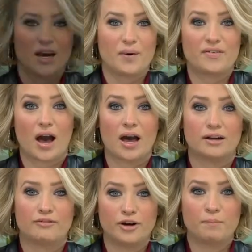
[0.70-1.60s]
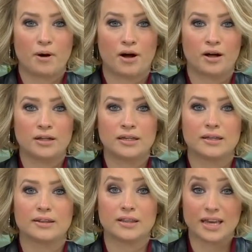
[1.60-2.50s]
We've got
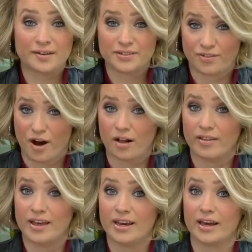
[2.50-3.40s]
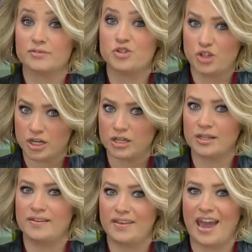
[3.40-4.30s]
football, the leaves falling, a
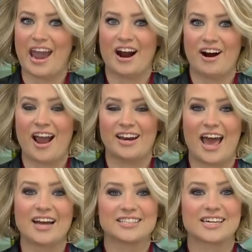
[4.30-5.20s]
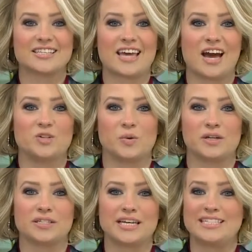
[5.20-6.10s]
chill in the air, and hectic
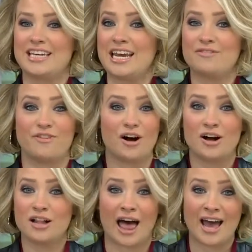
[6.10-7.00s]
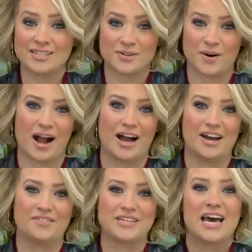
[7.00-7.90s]
schedules. Indeed, fall has
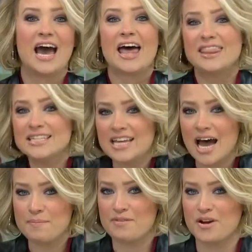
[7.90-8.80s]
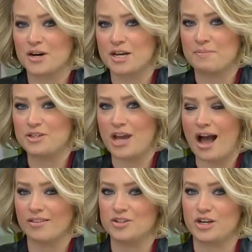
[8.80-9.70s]
arrived. This time of year can be
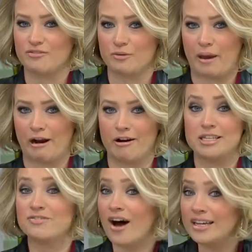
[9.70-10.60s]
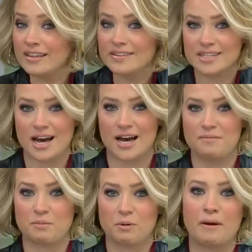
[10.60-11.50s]
challenging for parents, finding the
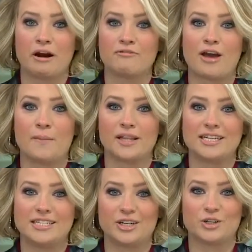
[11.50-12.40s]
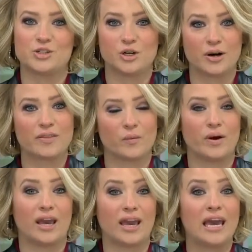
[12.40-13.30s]
time to prepare family dinners during the
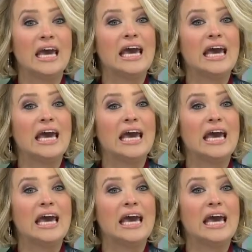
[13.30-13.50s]
week.